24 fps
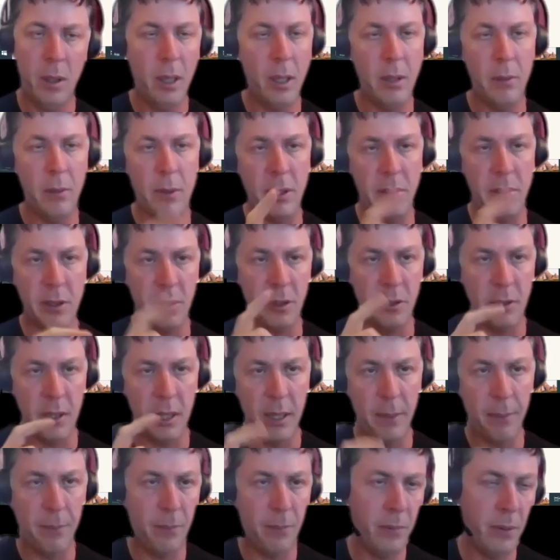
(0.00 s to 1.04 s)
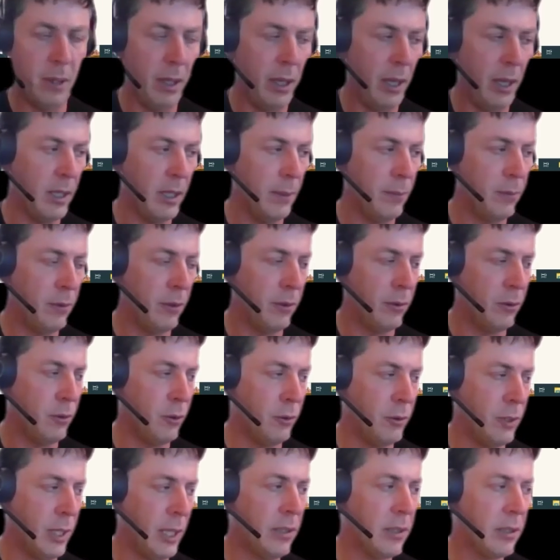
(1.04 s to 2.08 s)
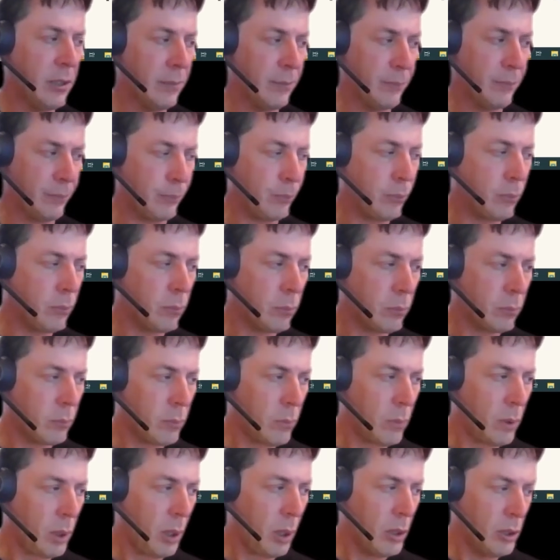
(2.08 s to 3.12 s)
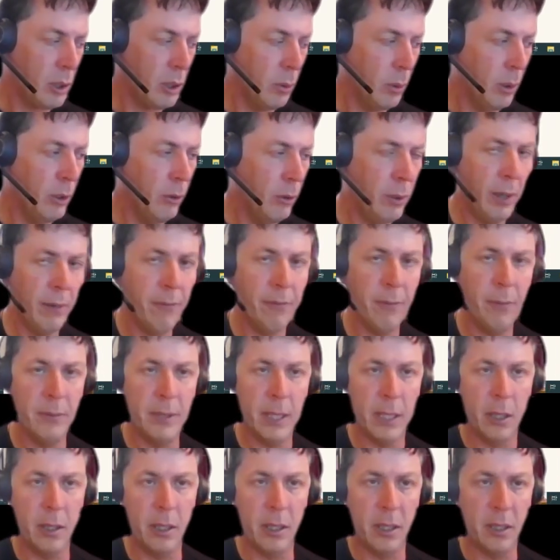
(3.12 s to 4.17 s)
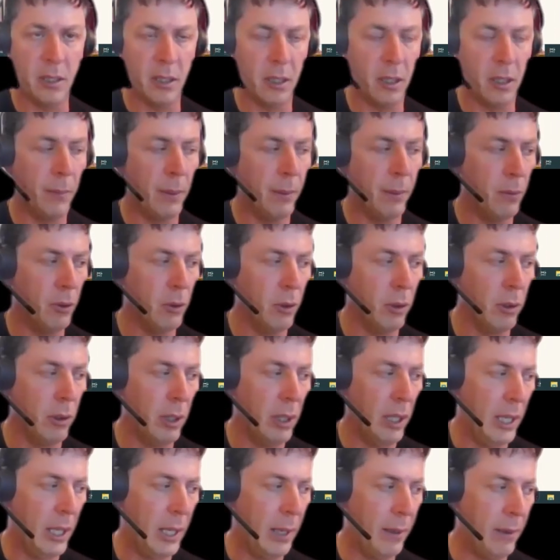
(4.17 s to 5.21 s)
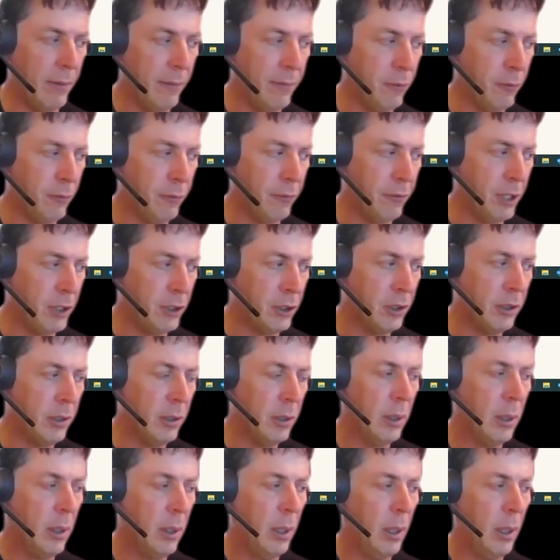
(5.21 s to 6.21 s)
otherwise they end up sort of too dense. So what you get from the download link is a little bit more full-featured.